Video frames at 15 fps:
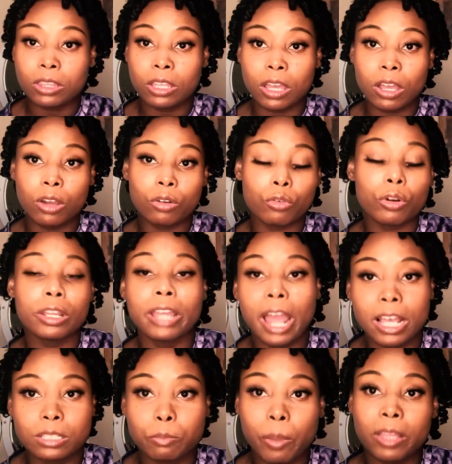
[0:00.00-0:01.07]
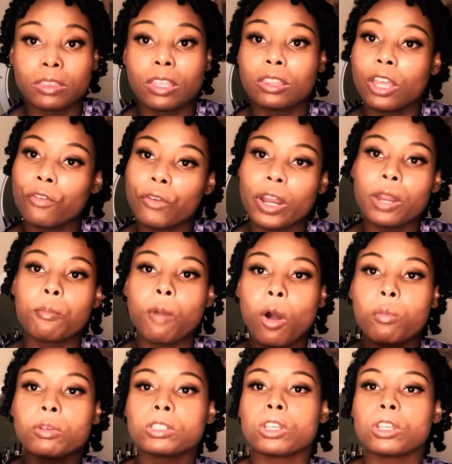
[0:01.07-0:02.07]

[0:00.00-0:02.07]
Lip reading: the greenhouse method, they're very mobile.